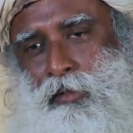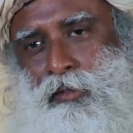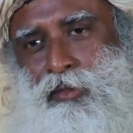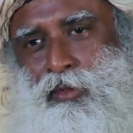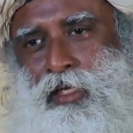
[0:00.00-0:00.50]

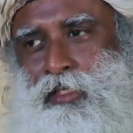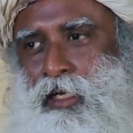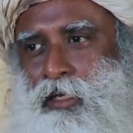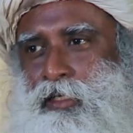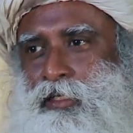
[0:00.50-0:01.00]
So they
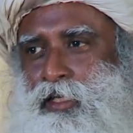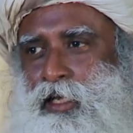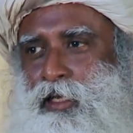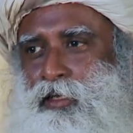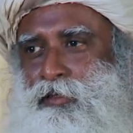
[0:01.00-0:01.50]
started
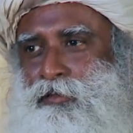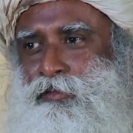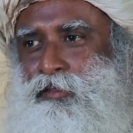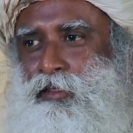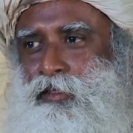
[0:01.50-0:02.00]
saying,
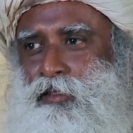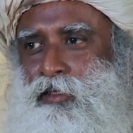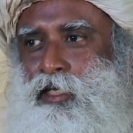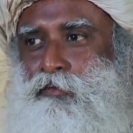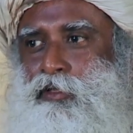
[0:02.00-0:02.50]

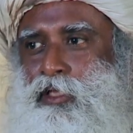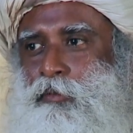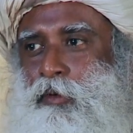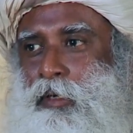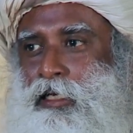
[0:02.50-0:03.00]
live in the
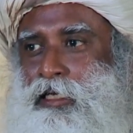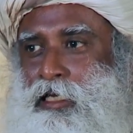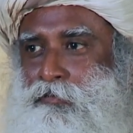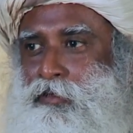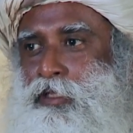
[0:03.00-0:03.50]
moment,
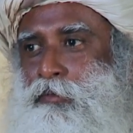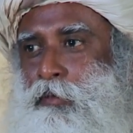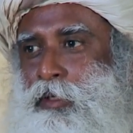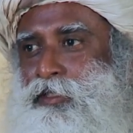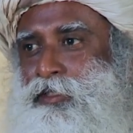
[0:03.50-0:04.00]
live in the
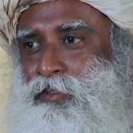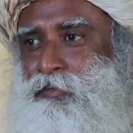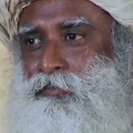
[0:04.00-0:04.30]
moment.